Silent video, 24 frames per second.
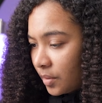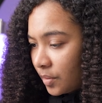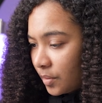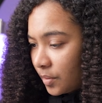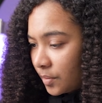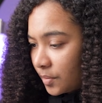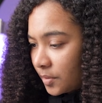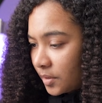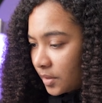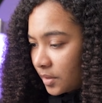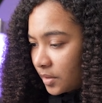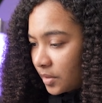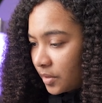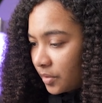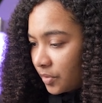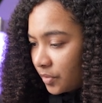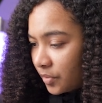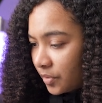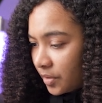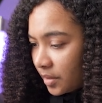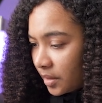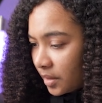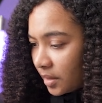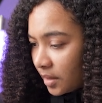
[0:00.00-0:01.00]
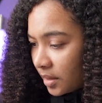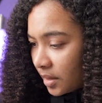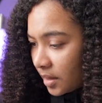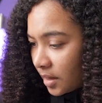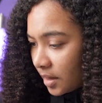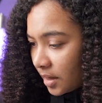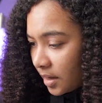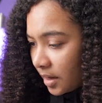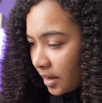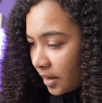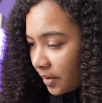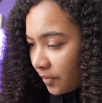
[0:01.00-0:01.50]
Put 600.
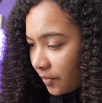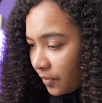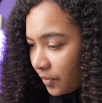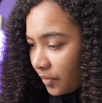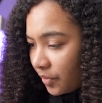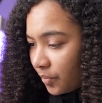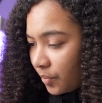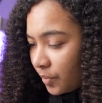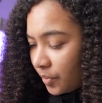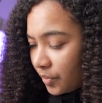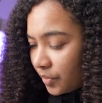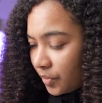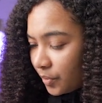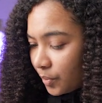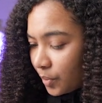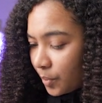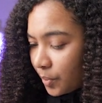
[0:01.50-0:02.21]
And for this one too,